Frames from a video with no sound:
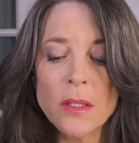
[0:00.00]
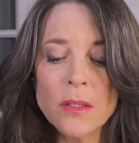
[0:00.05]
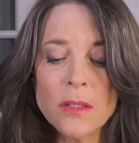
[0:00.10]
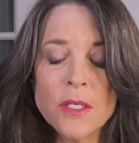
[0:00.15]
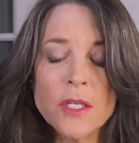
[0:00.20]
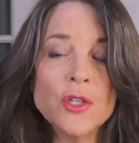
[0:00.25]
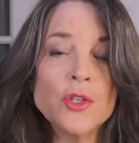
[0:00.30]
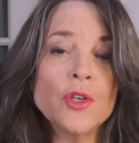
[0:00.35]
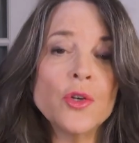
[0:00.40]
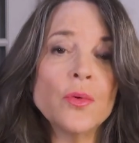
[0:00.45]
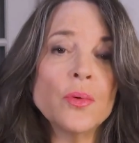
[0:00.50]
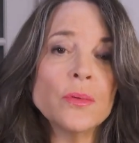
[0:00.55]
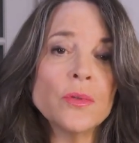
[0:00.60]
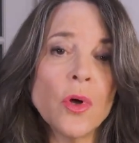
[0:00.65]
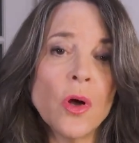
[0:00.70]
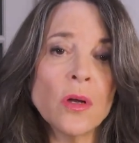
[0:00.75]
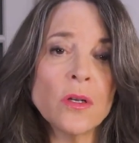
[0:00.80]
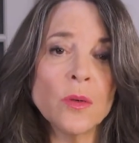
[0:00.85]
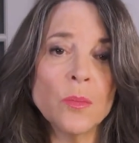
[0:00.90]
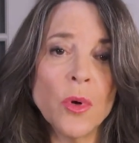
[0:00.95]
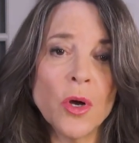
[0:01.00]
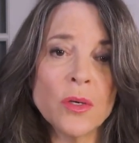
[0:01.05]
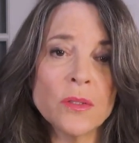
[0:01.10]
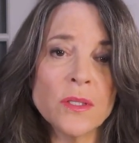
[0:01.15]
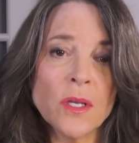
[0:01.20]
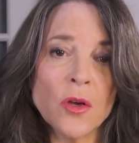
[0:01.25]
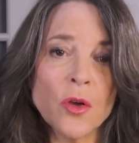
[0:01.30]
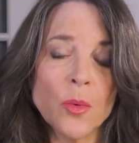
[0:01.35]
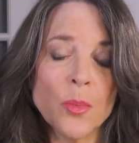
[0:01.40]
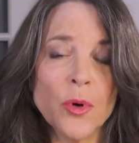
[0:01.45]
Did you talk to Mark
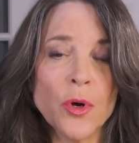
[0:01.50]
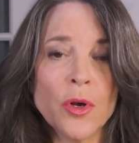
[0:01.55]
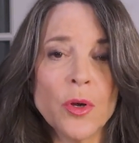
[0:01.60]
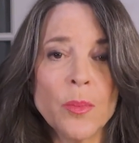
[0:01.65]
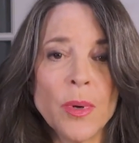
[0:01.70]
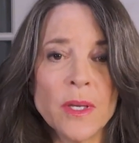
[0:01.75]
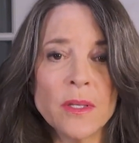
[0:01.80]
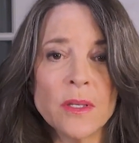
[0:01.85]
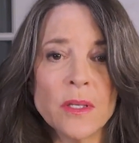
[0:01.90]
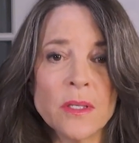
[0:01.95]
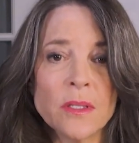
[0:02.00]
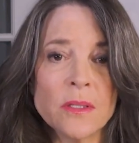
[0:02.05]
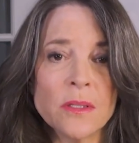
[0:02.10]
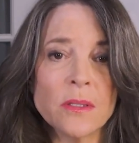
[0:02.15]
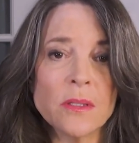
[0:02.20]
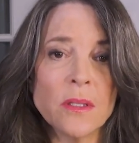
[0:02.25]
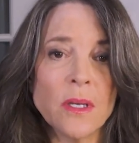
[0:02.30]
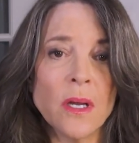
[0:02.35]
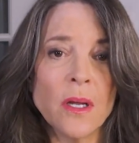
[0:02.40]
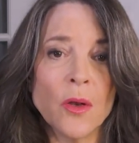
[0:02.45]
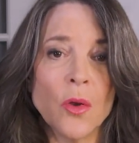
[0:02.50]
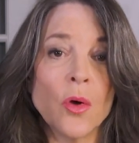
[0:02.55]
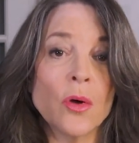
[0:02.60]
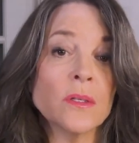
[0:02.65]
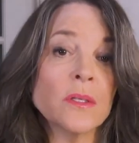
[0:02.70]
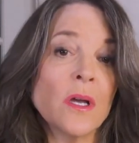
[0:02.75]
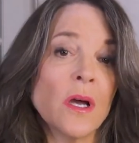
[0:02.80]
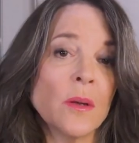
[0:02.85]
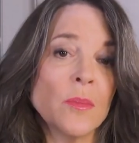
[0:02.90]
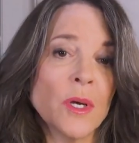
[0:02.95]
Zuckerberg about this a
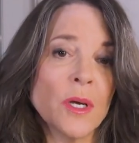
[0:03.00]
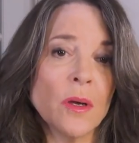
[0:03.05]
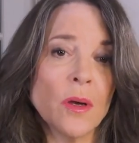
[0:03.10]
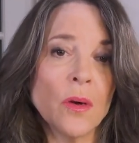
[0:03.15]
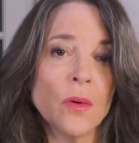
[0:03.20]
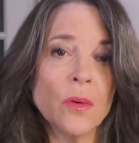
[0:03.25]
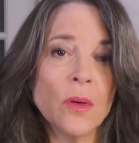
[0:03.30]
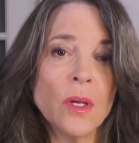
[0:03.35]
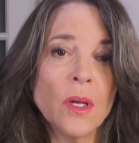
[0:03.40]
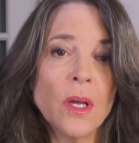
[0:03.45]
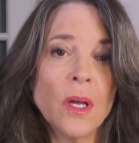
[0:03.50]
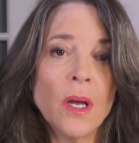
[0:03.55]
long time ago?